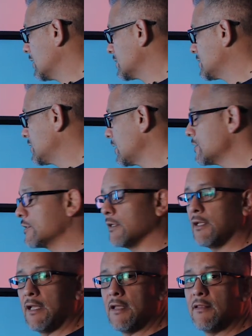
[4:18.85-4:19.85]

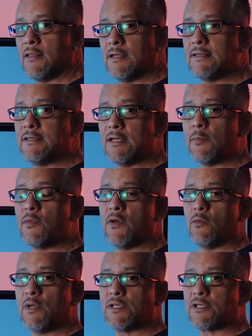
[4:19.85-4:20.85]
Essentially, the dip
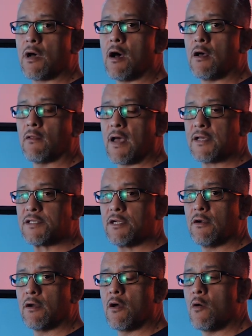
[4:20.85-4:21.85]
that we saw last
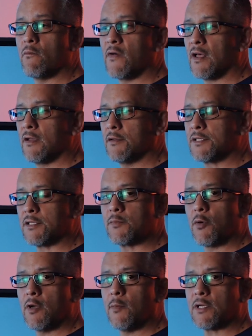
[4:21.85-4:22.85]
year in home values is
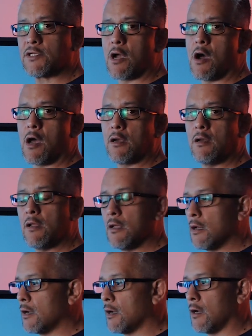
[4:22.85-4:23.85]
pretty much gone,
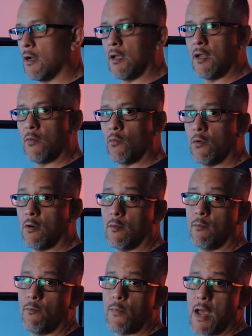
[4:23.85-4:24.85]
and we're
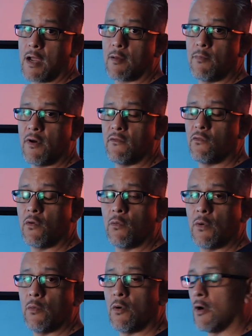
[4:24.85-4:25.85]
back above where
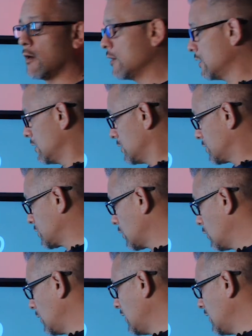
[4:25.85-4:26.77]
we were. So